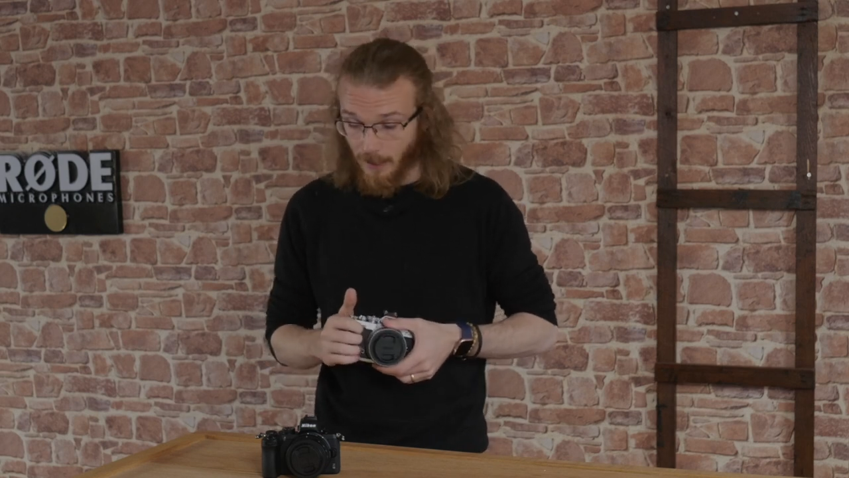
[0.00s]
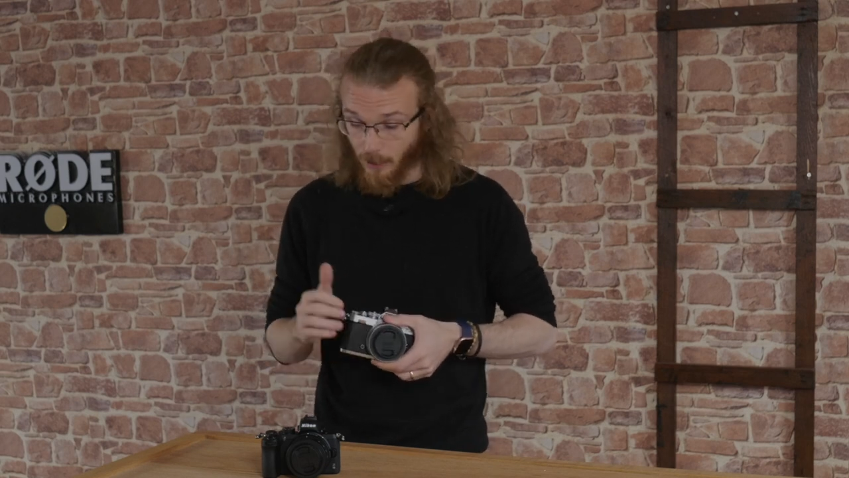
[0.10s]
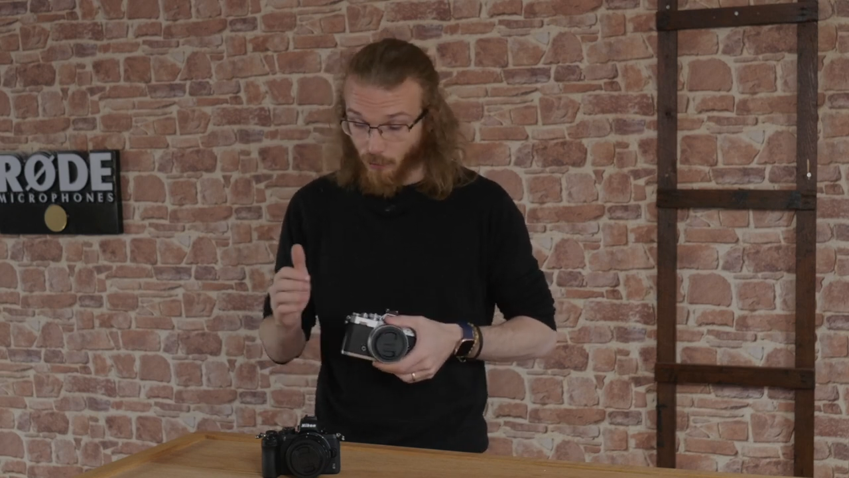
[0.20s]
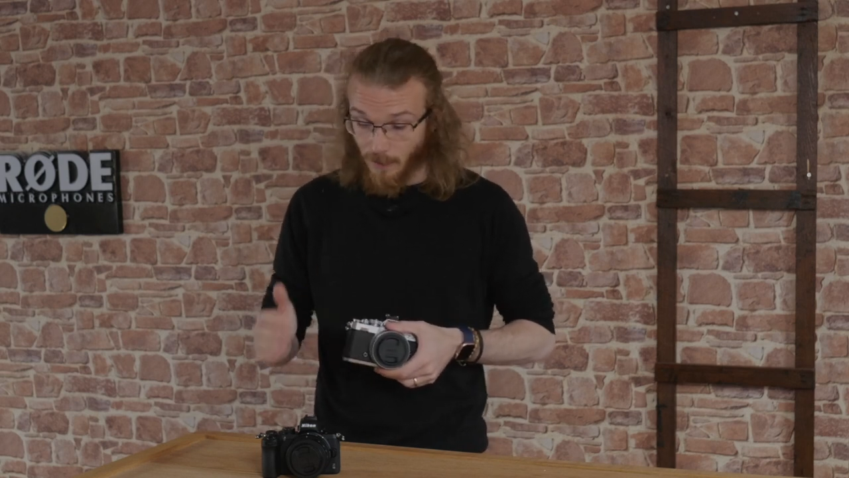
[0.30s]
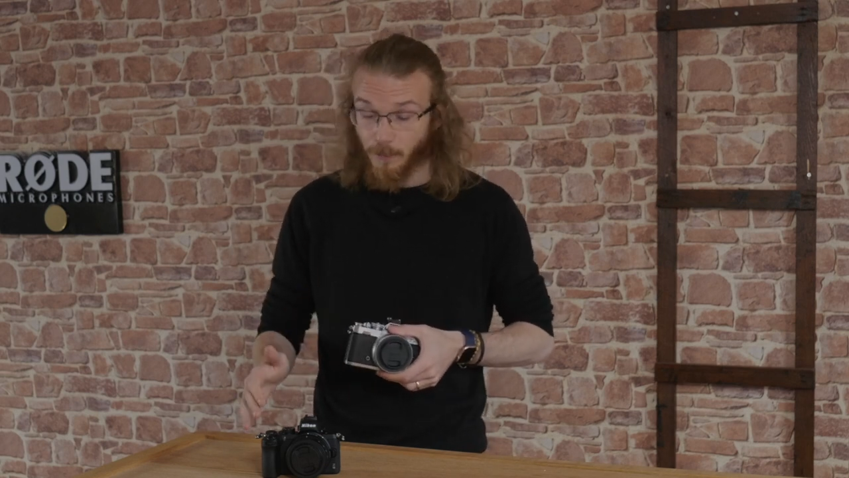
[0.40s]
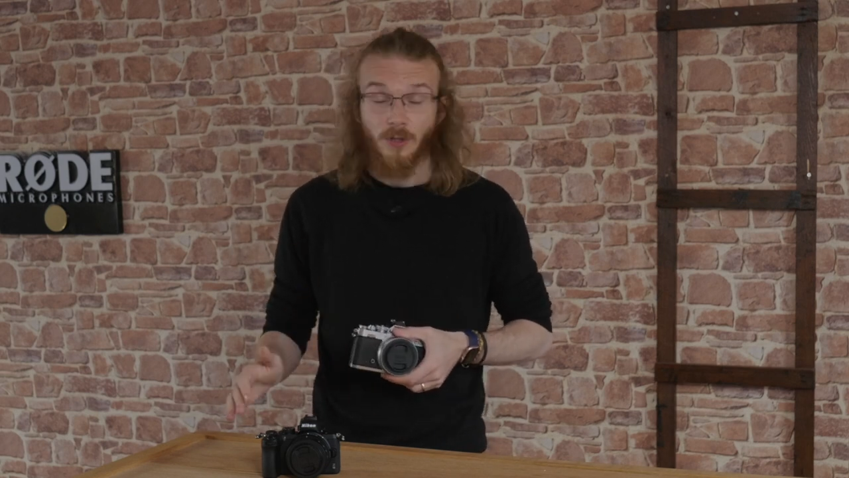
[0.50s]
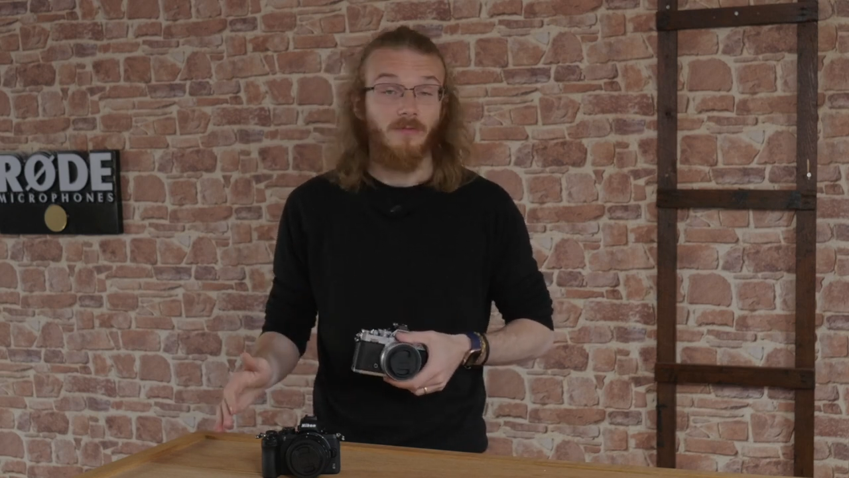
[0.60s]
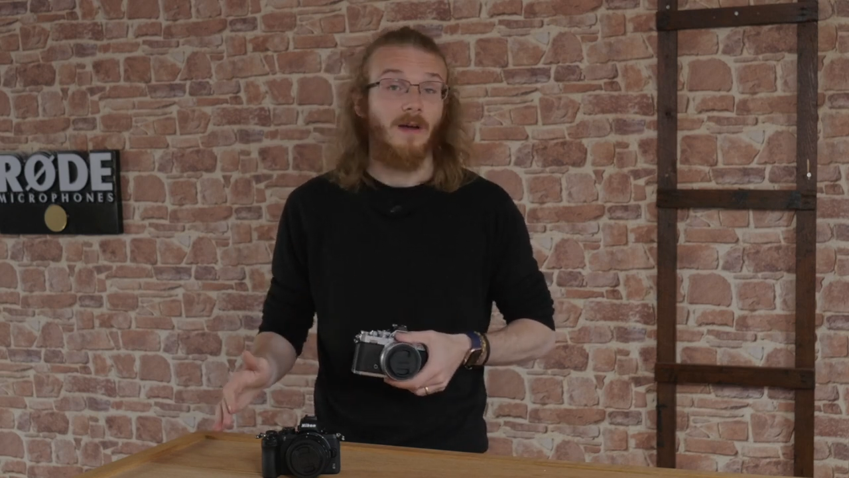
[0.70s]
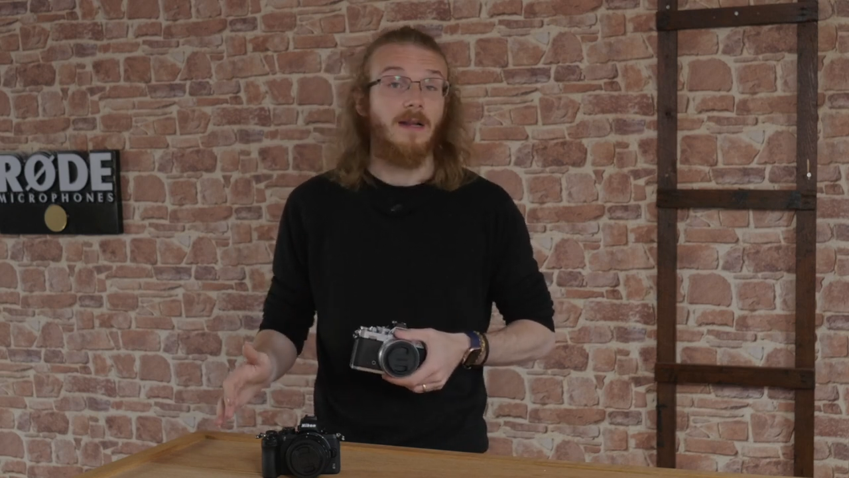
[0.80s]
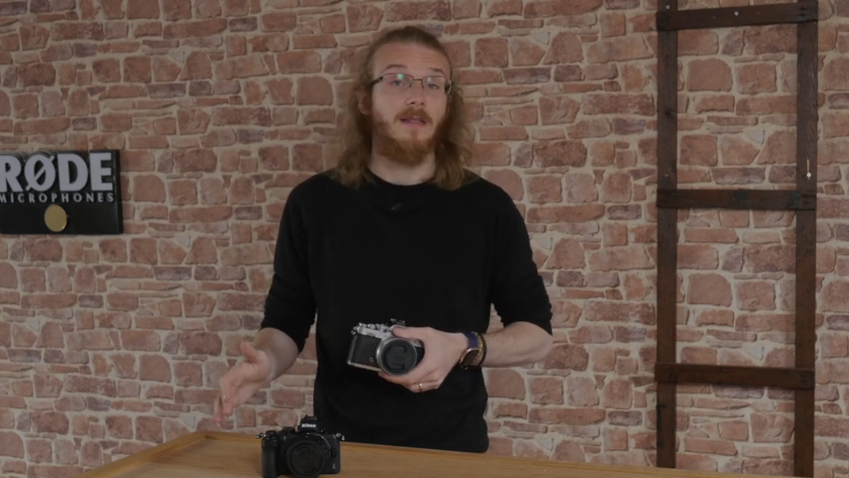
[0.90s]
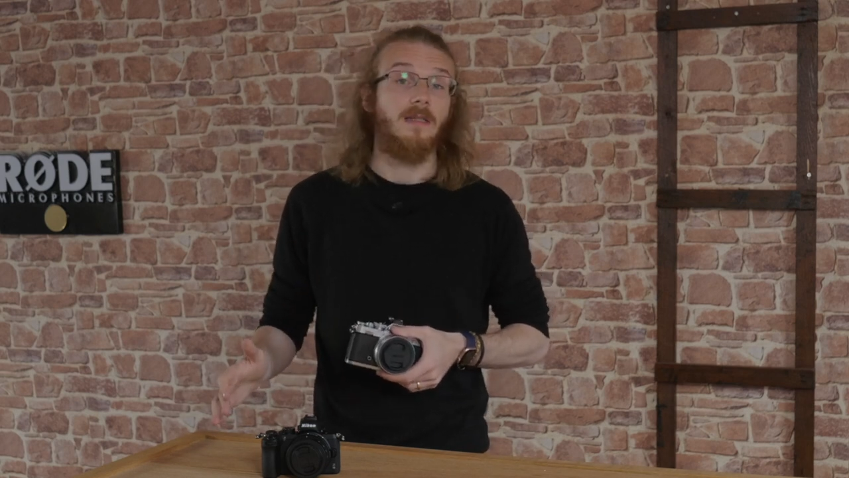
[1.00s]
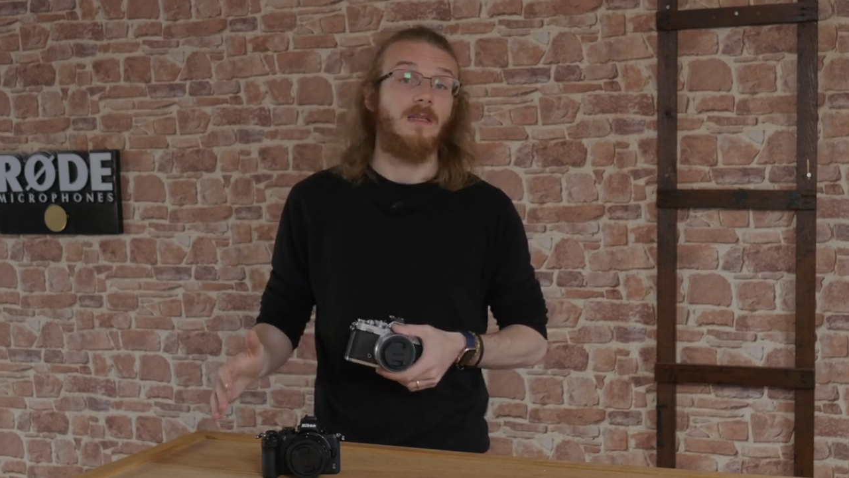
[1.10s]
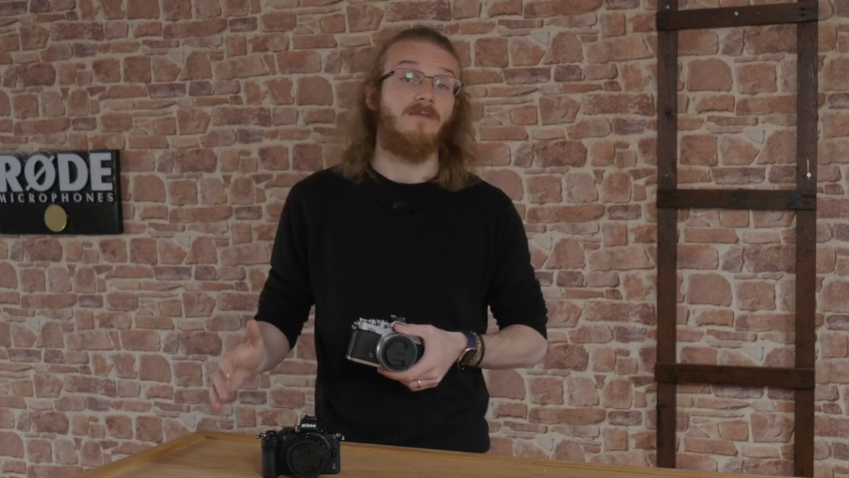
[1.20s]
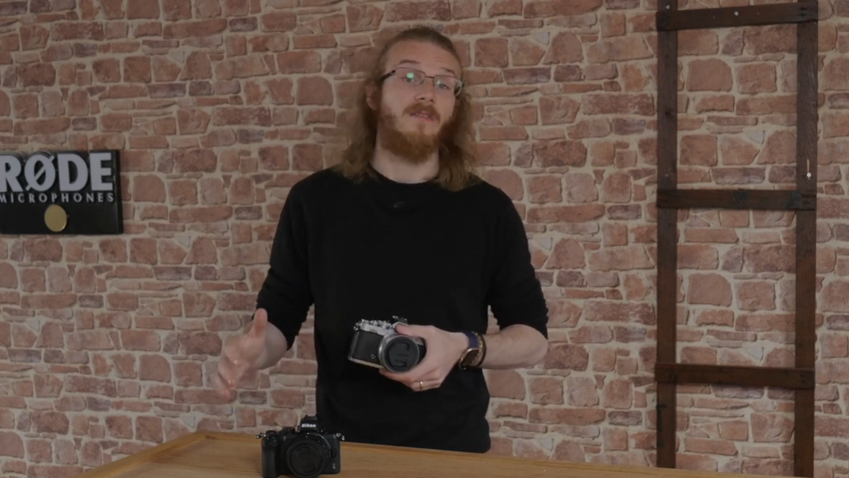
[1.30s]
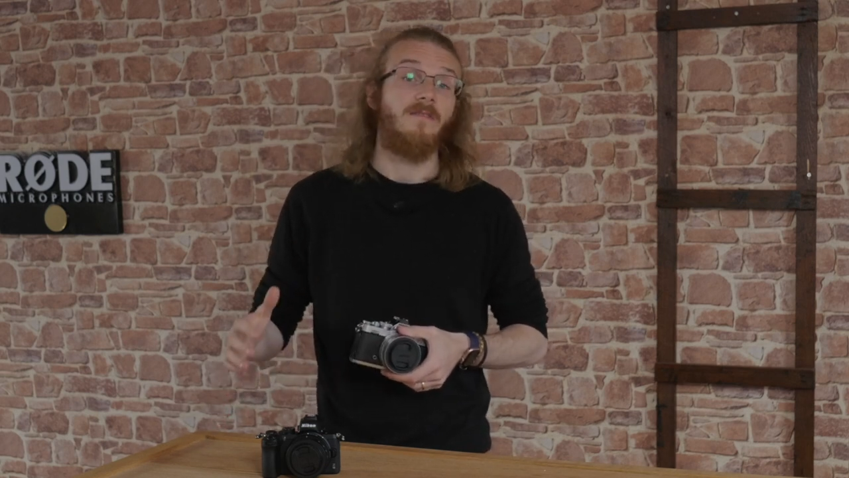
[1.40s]
The grip which you find in the
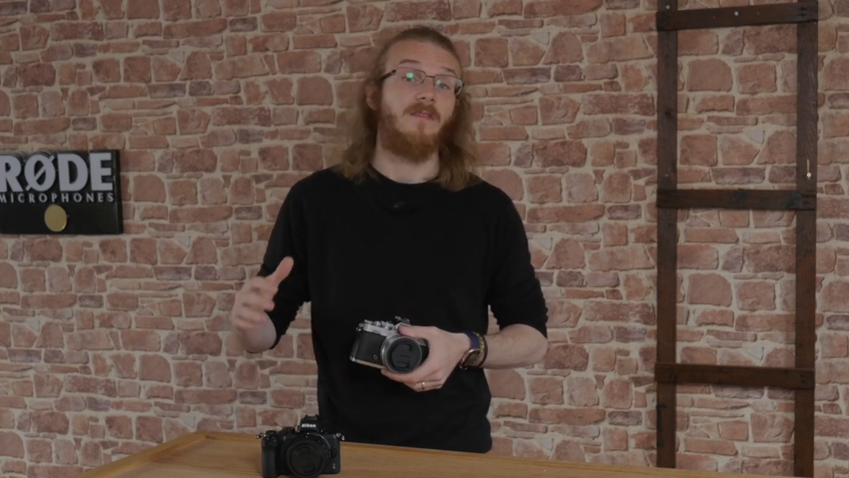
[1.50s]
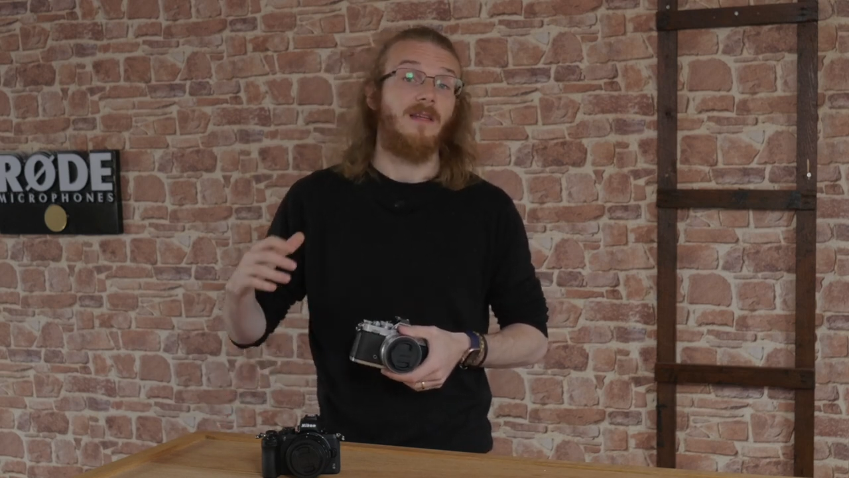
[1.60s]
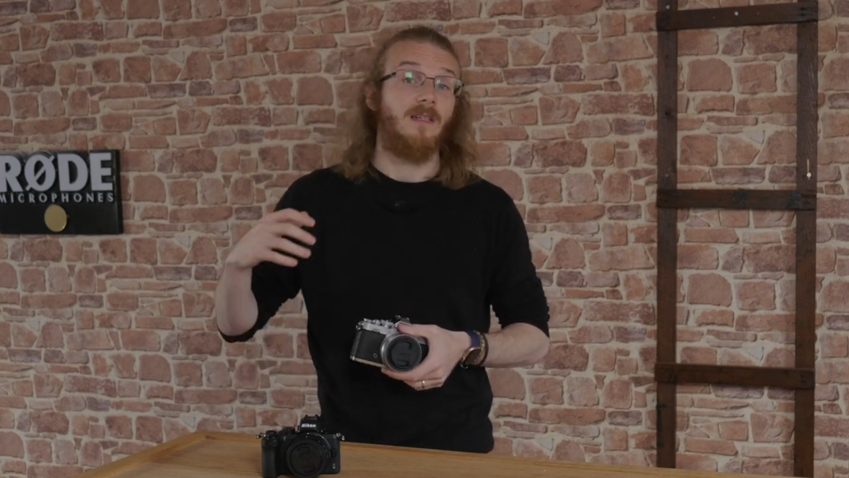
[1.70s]
Z50